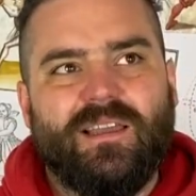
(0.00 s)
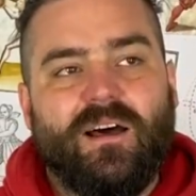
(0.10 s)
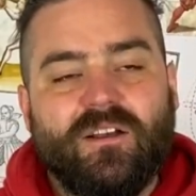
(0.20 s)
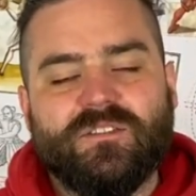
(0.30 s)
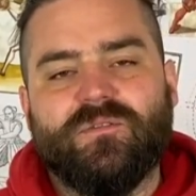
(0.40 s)

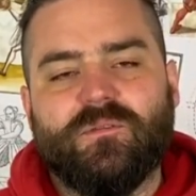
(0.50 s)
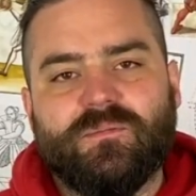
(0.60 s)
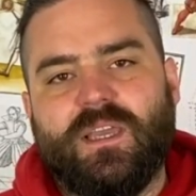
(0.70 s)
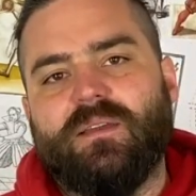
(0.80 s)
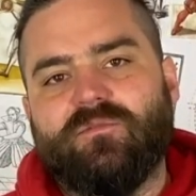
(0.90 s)
asked for them
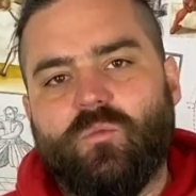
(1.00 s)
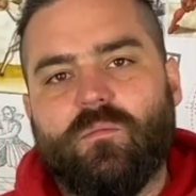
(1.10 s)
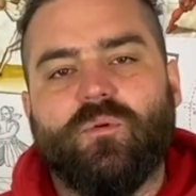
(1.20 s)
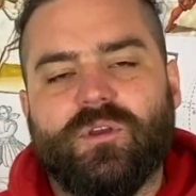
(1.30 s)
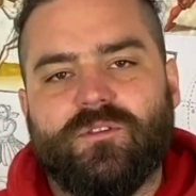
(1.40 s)
to aim for
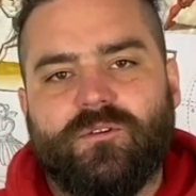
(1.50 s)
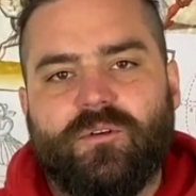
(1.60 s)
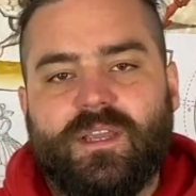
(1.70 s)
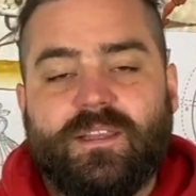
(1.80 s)
1.3,